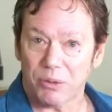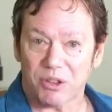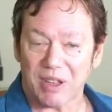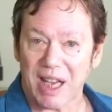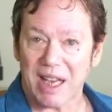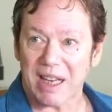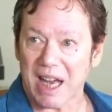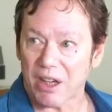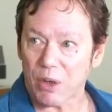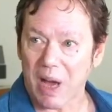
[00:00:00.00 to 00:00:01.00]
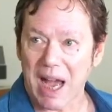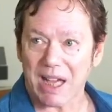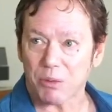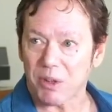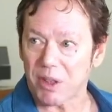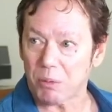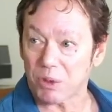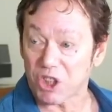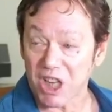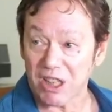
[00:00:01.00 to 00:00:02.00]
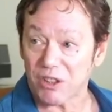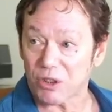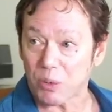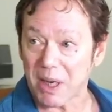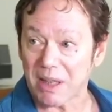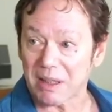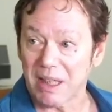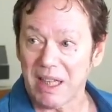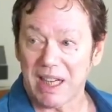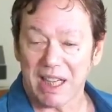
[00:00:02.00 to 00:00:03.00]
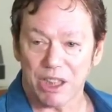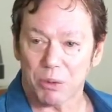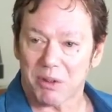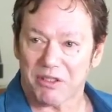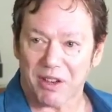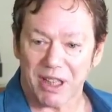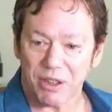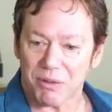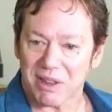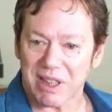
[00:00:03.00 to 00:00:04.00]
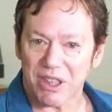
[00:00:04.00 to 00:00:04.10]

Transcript: what you say and how you act with them will change as well. And you will find your